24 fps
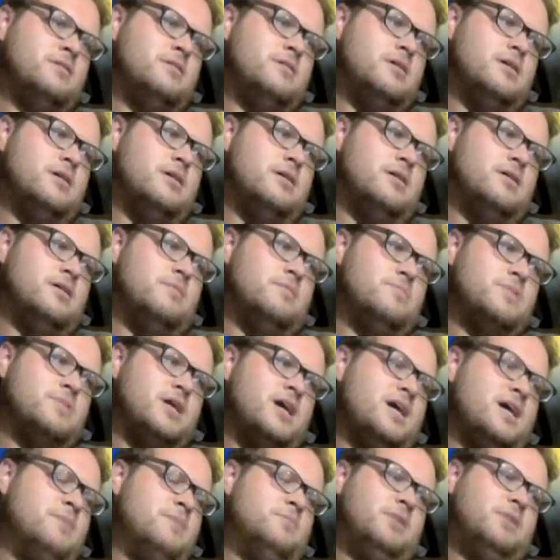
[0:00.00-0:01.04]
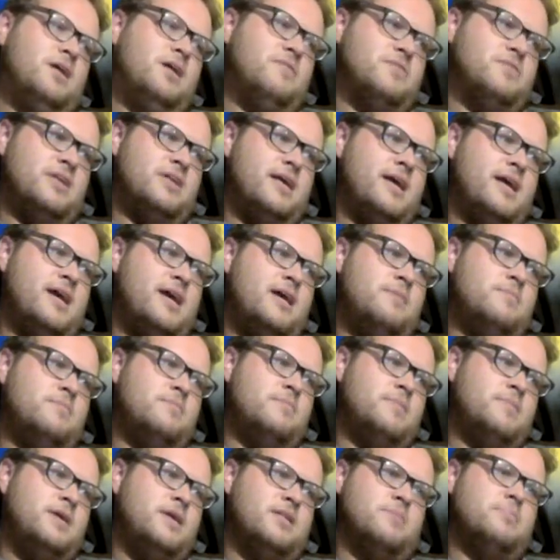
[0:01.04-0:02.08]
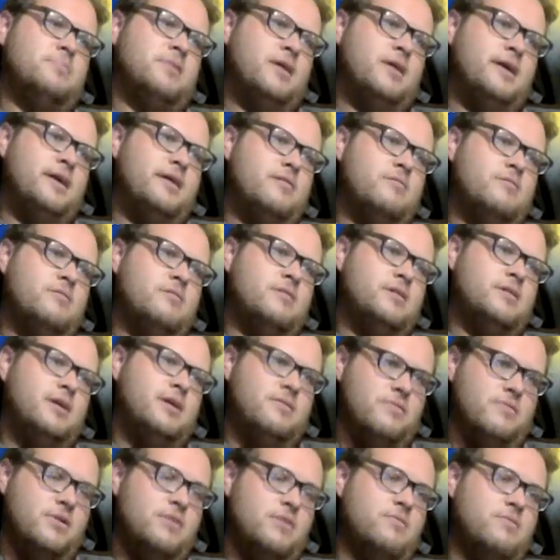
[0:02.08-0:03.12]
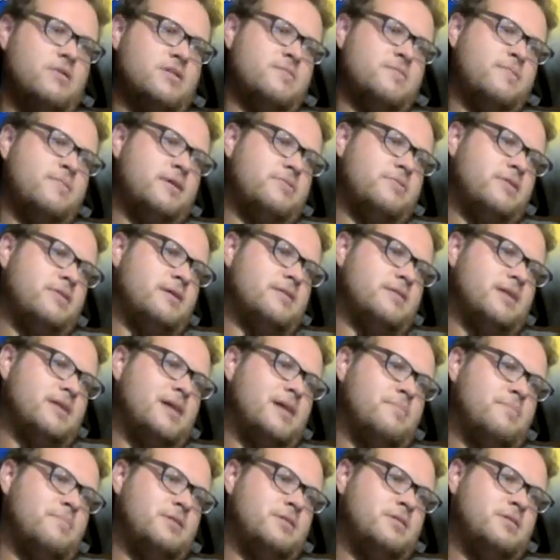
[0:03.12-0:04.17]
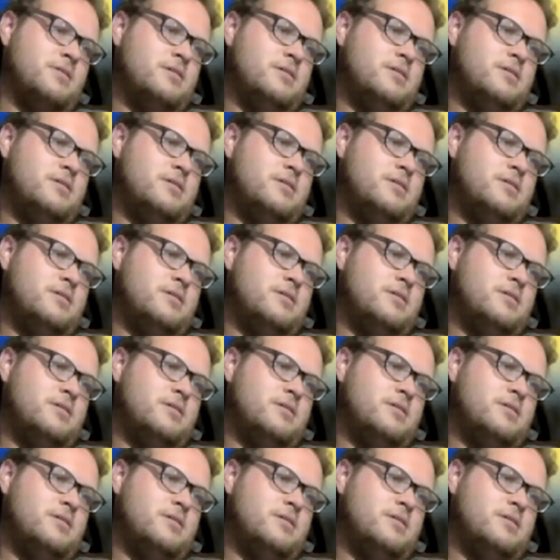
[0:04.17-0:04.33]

Um, Tom loves the game. He's a player. He really wants to make things happen.